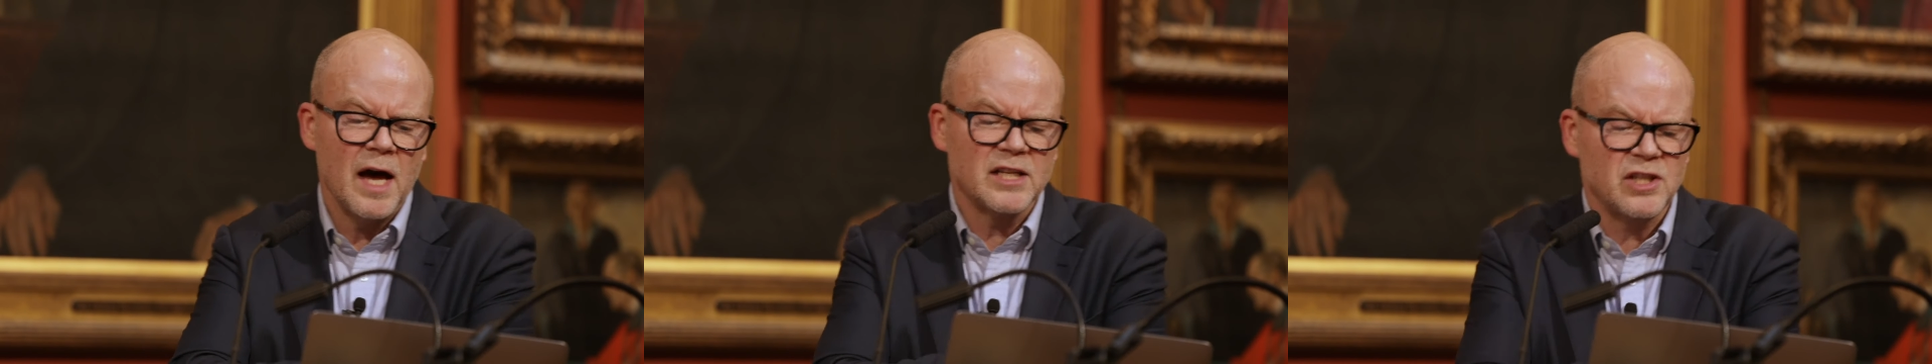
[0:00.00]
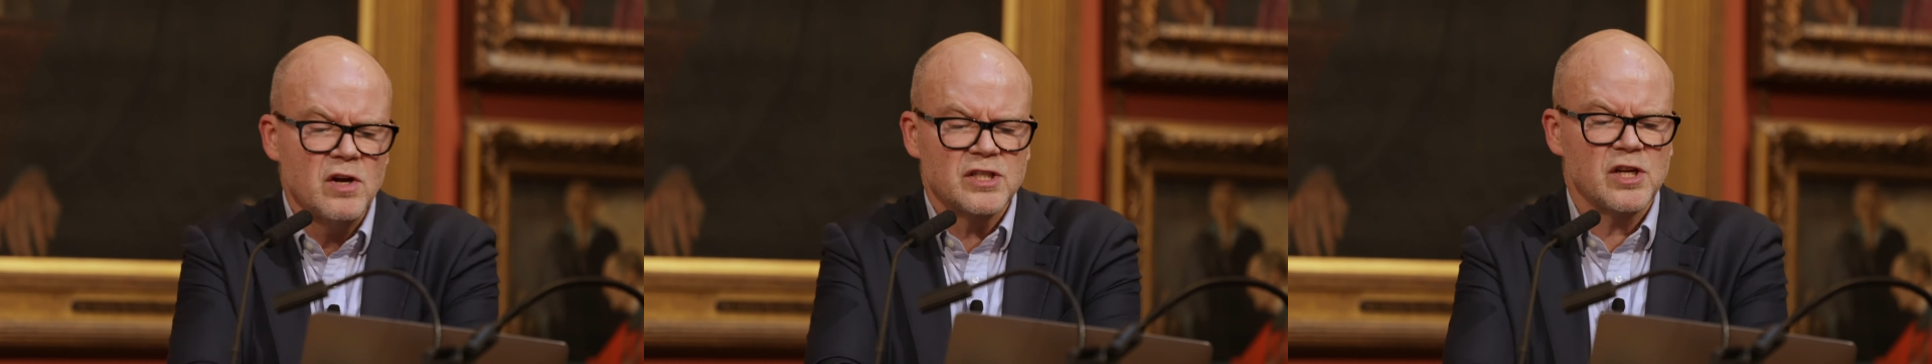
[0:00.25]

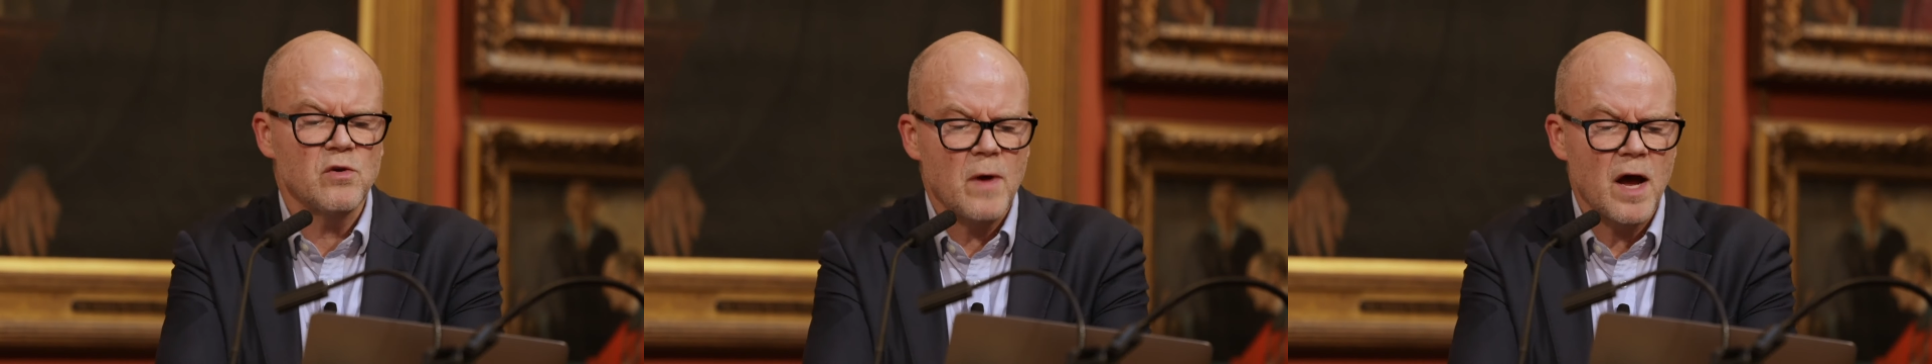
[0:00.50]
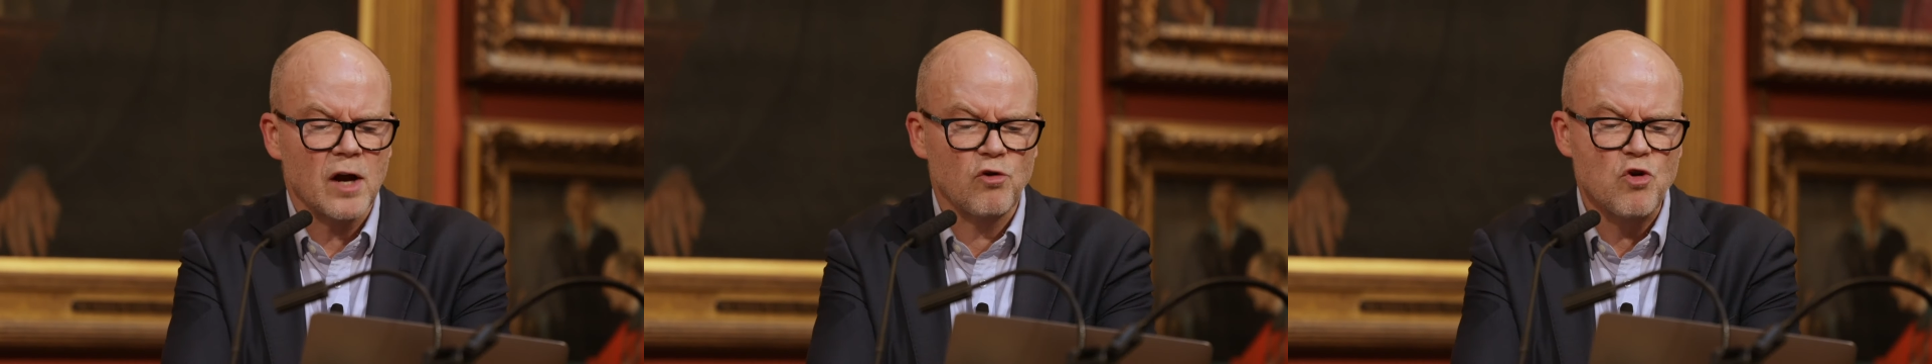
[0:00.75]
So
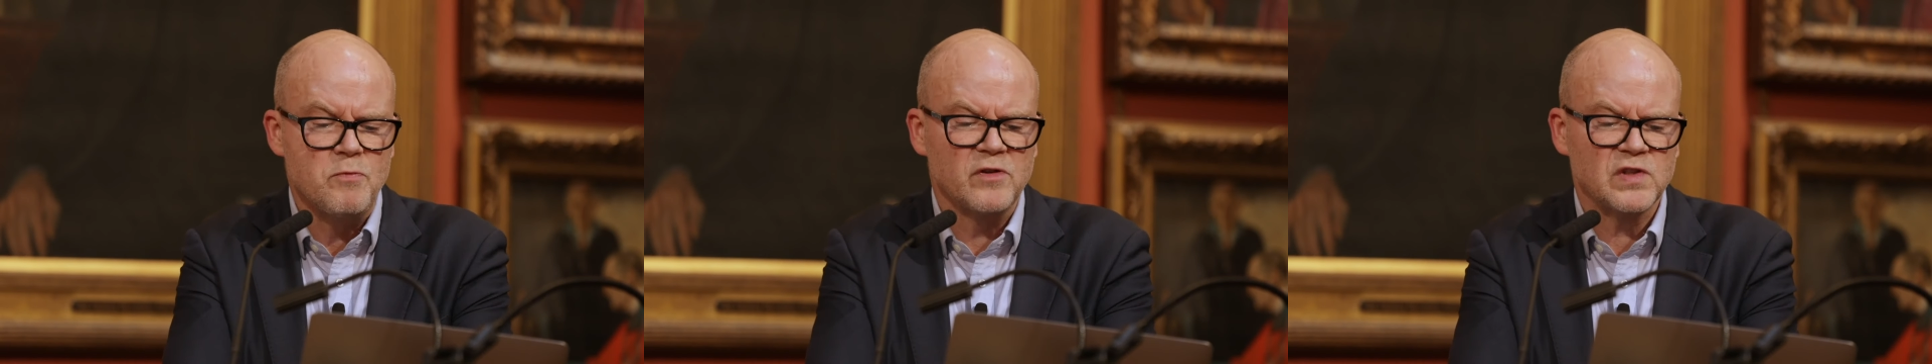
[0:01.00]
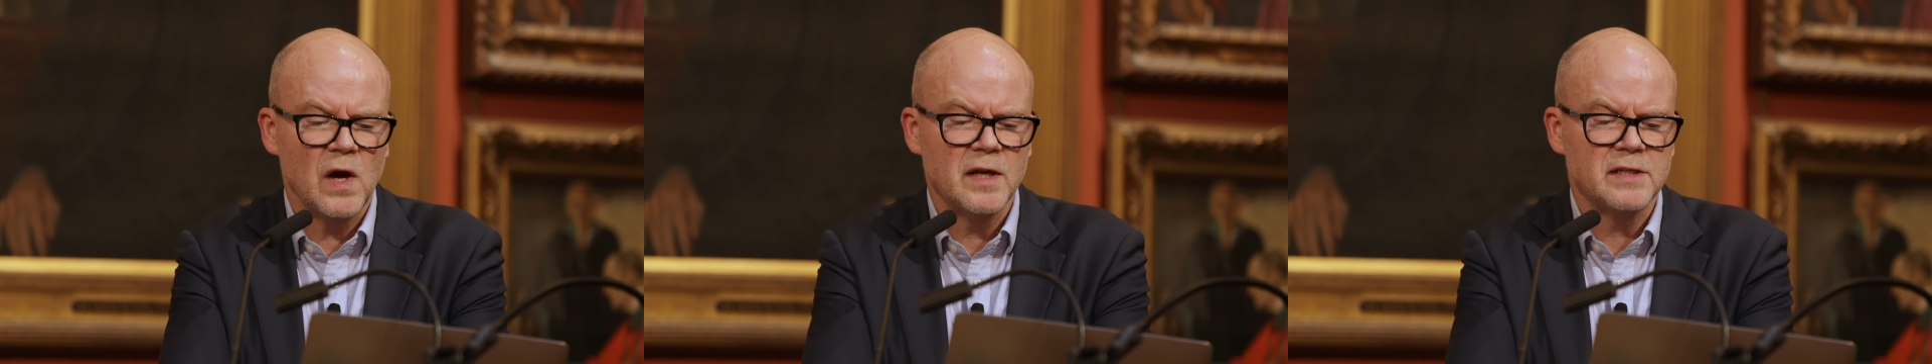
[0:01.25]
a group
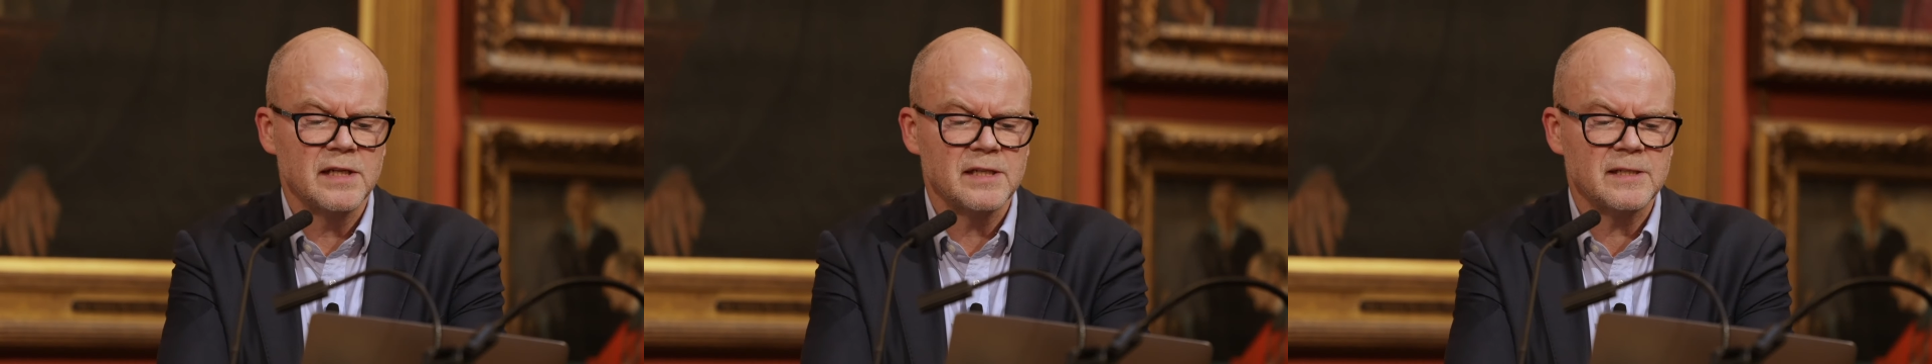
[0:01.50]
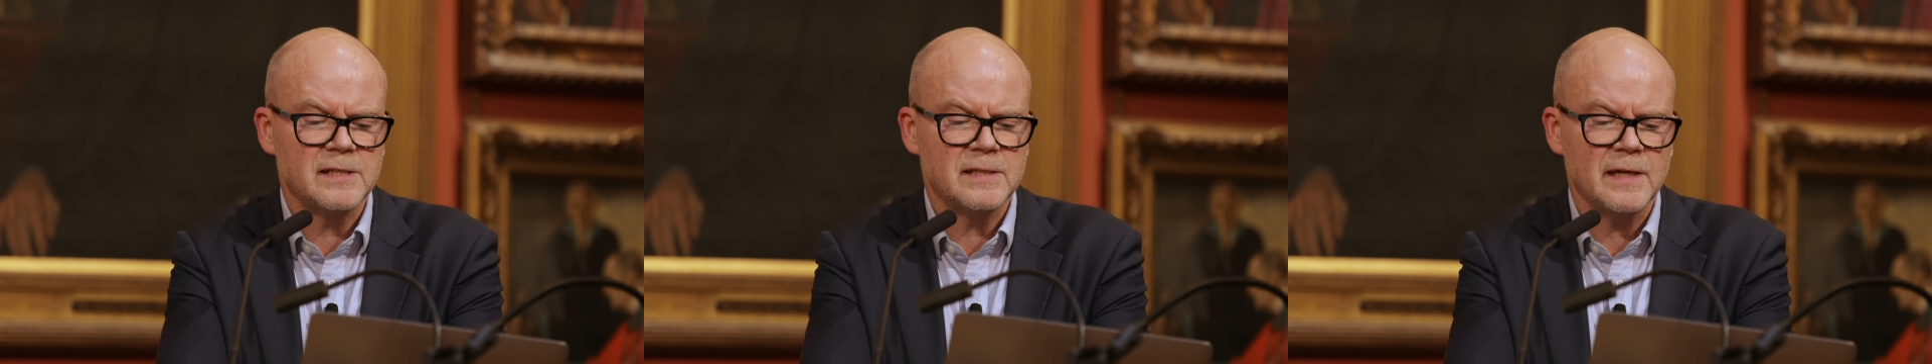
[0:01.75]
of
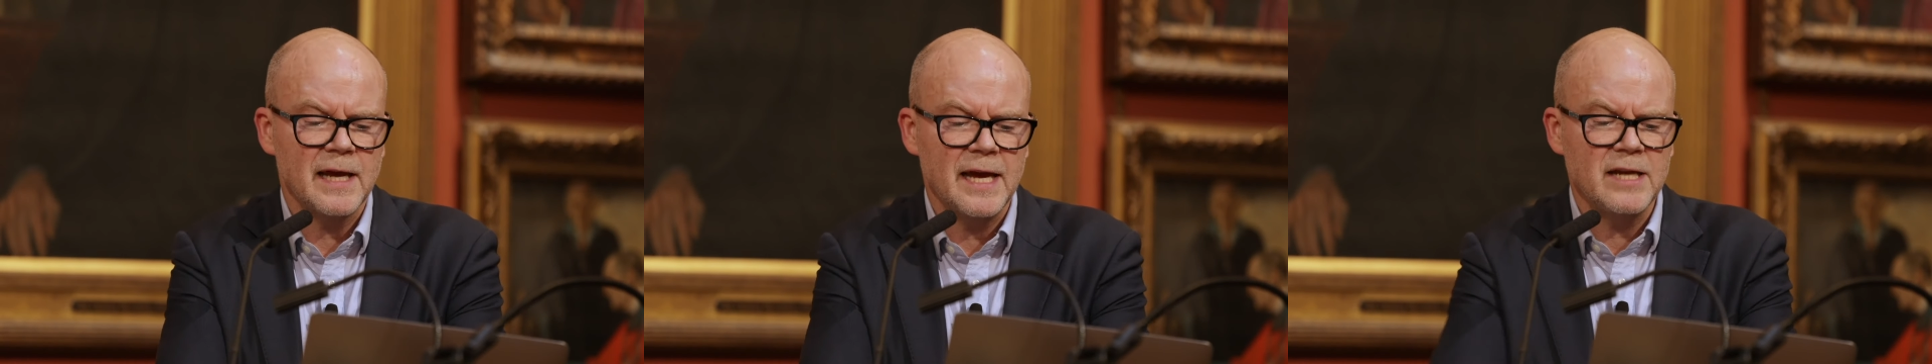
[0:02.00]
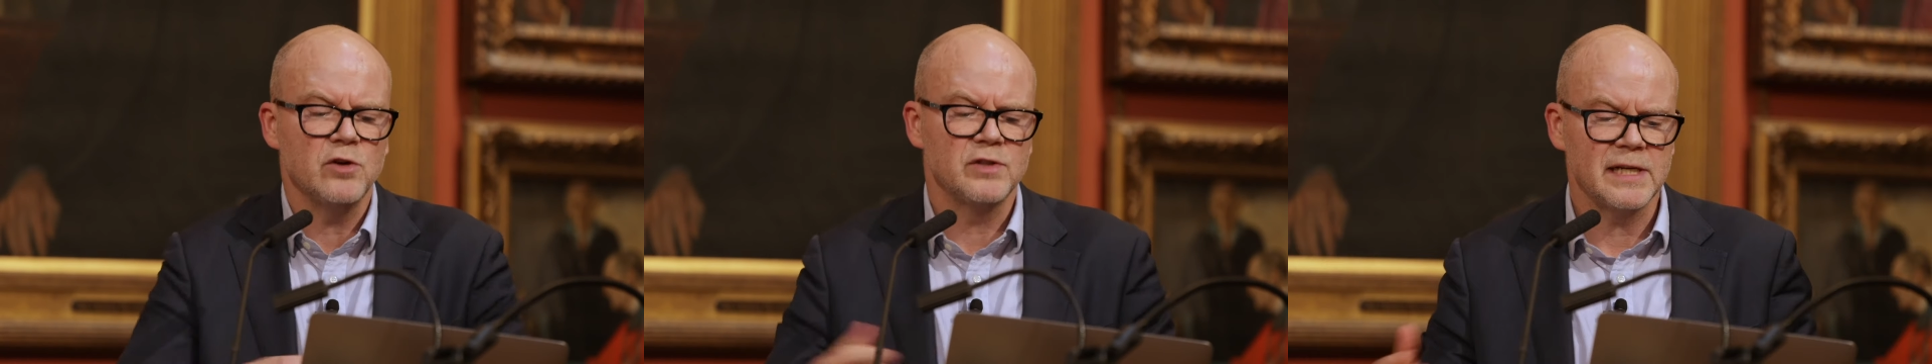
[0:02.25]
scientists
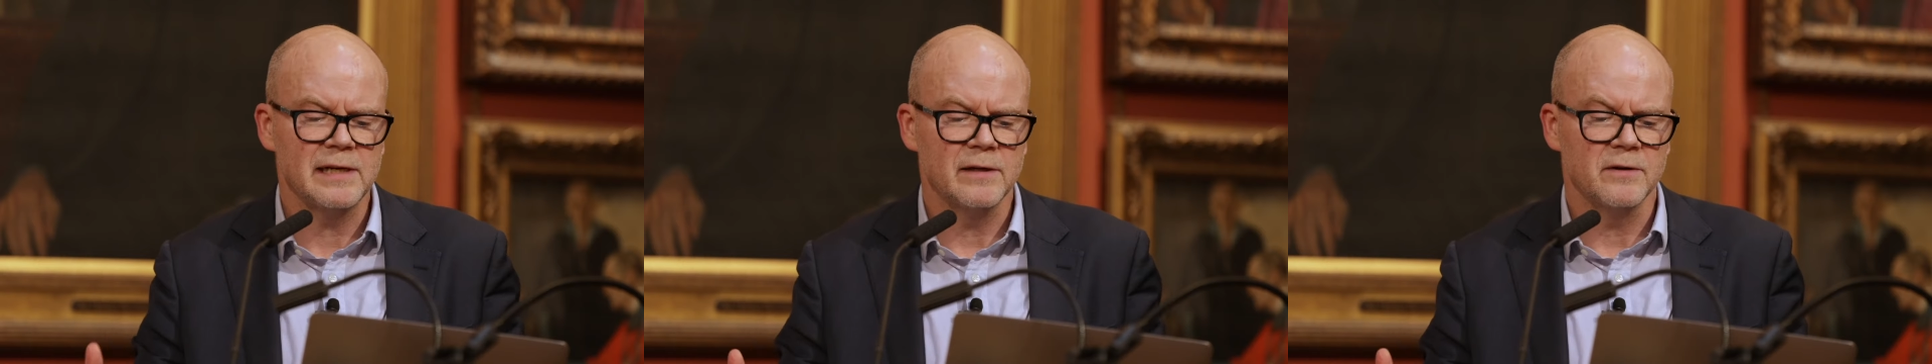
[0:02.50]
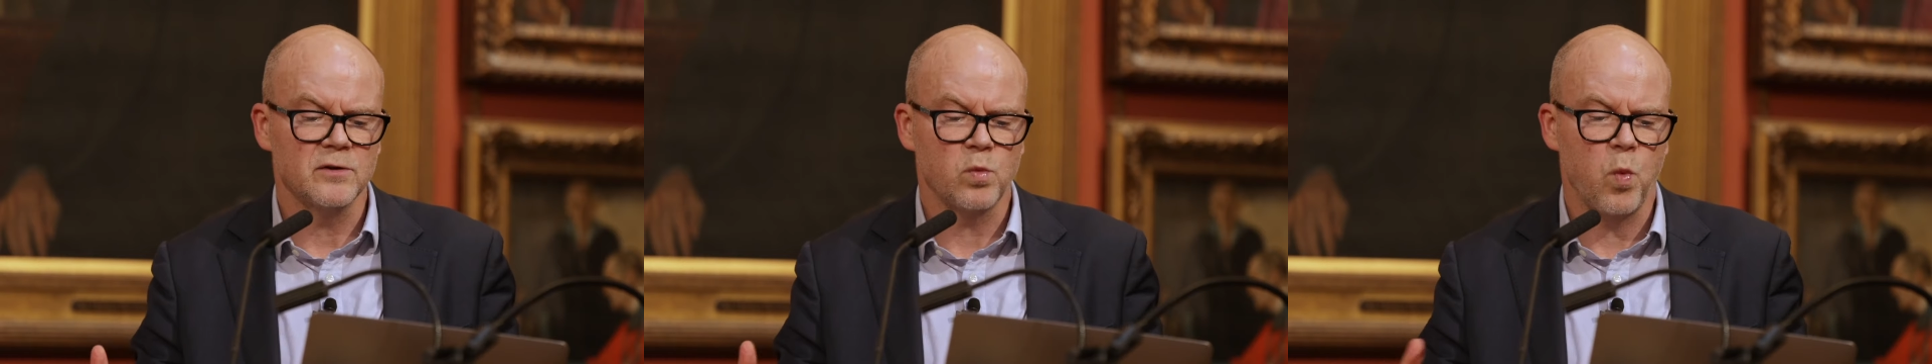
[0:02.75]
in New Zealand,